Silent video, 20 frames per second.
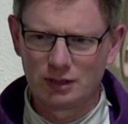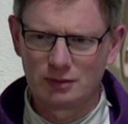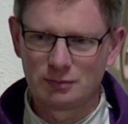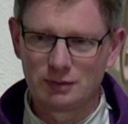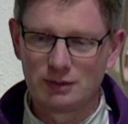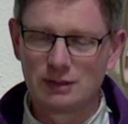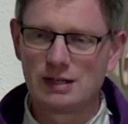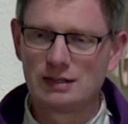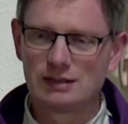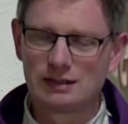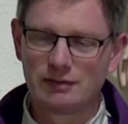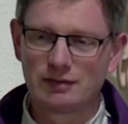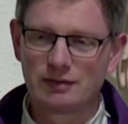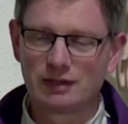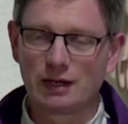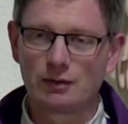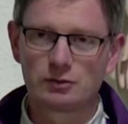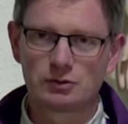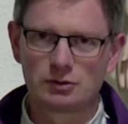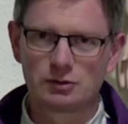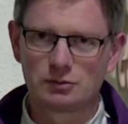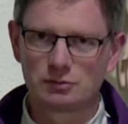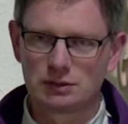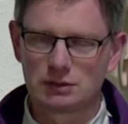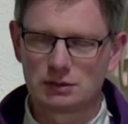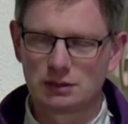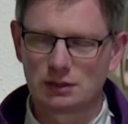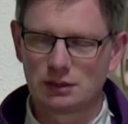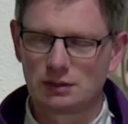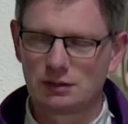we need giving out to, we
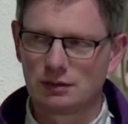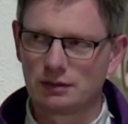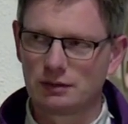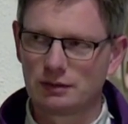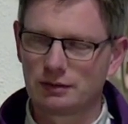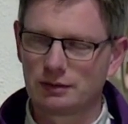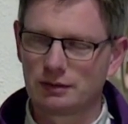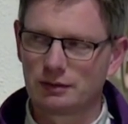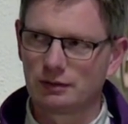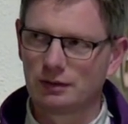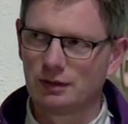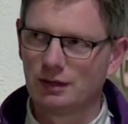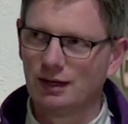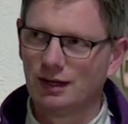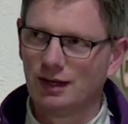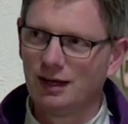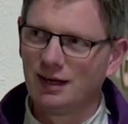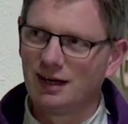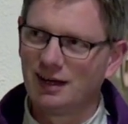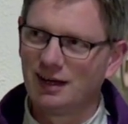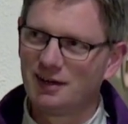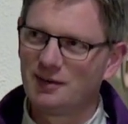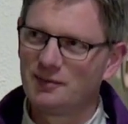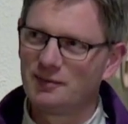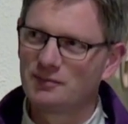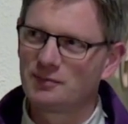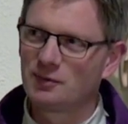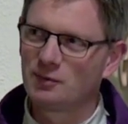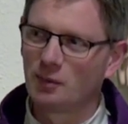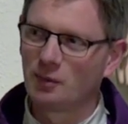say in Ireland. Anyway. Um,
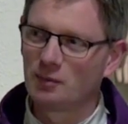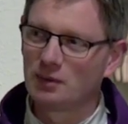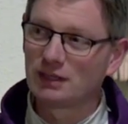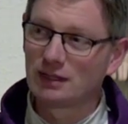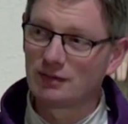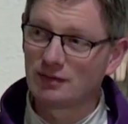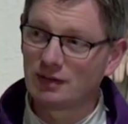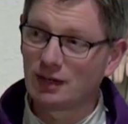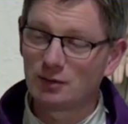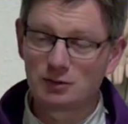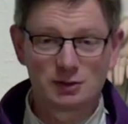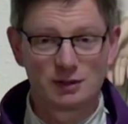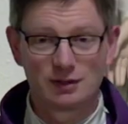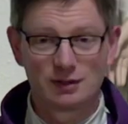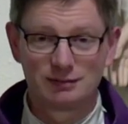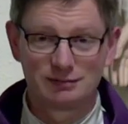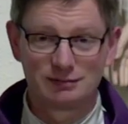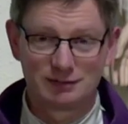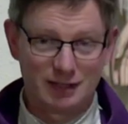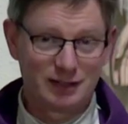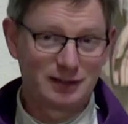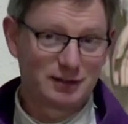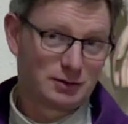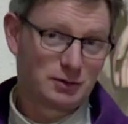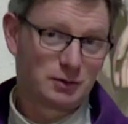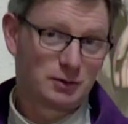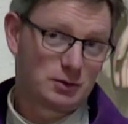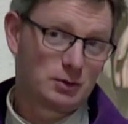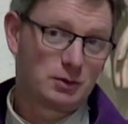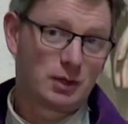when we're giving out to, he, he can
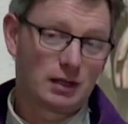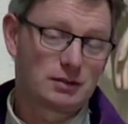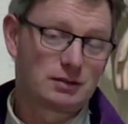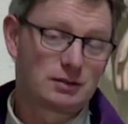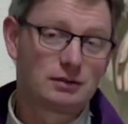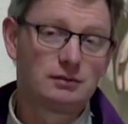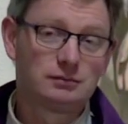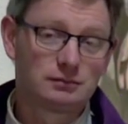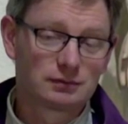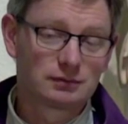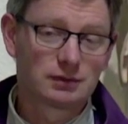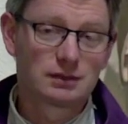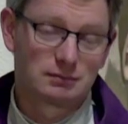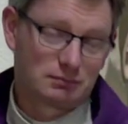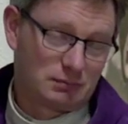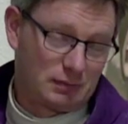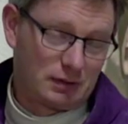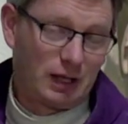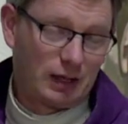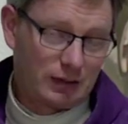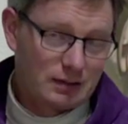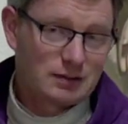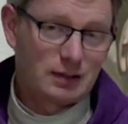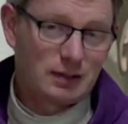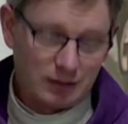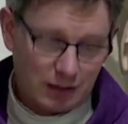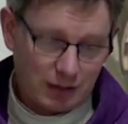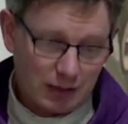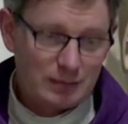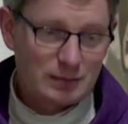do that too, because that is at
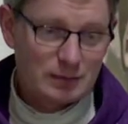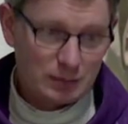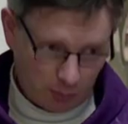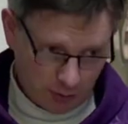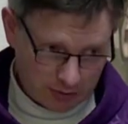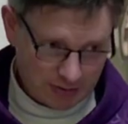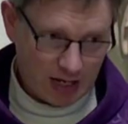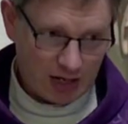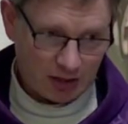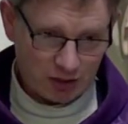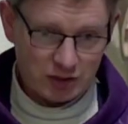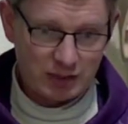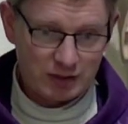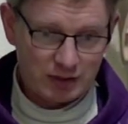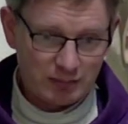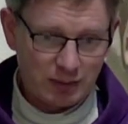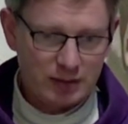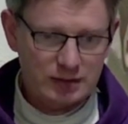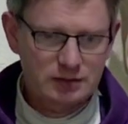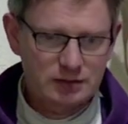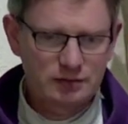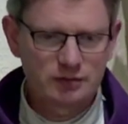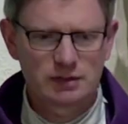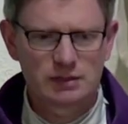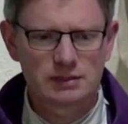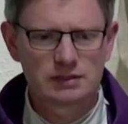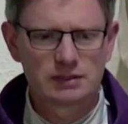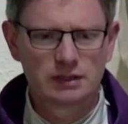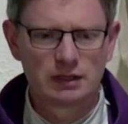times what's actually best for us.